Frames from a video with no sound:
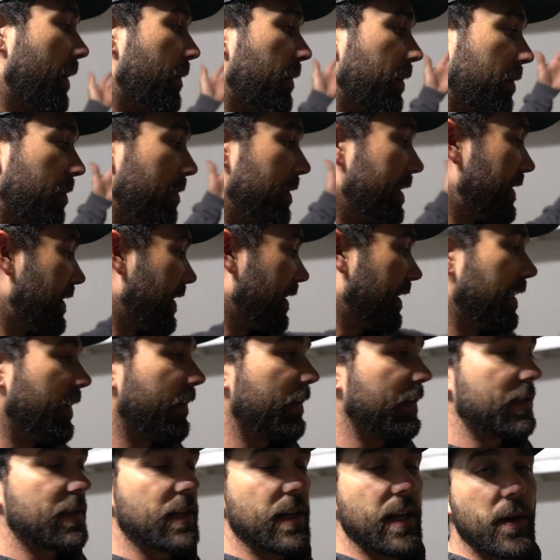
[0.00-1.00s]
and with Misa
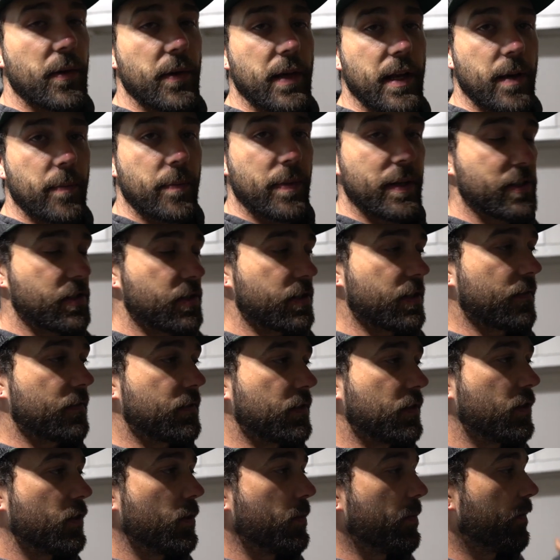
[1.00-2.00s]
leaving today, we had a bunch of
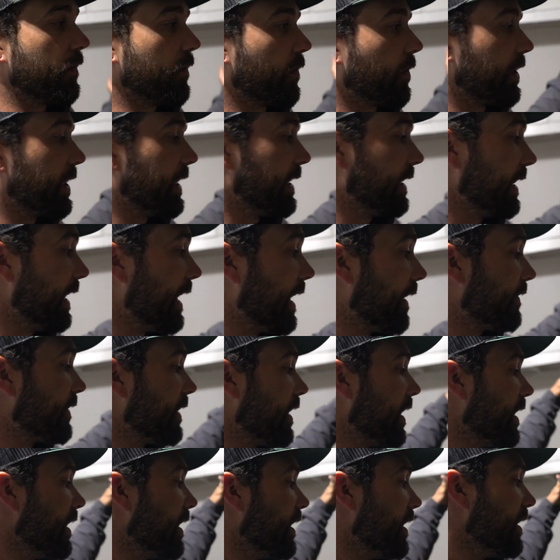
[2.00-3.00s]
stuff to do before he
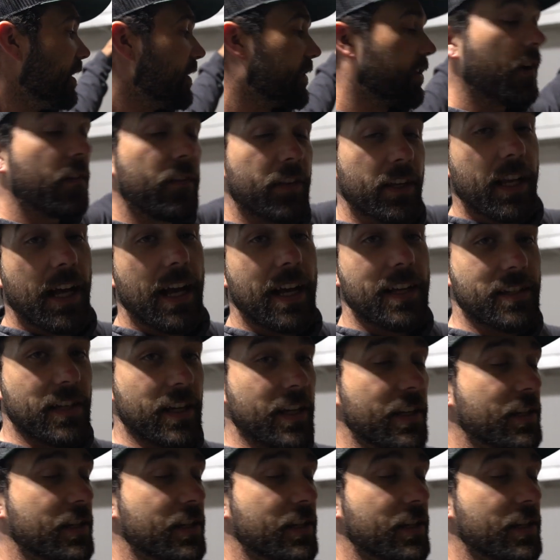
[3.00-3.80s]
left. So hopefully you guys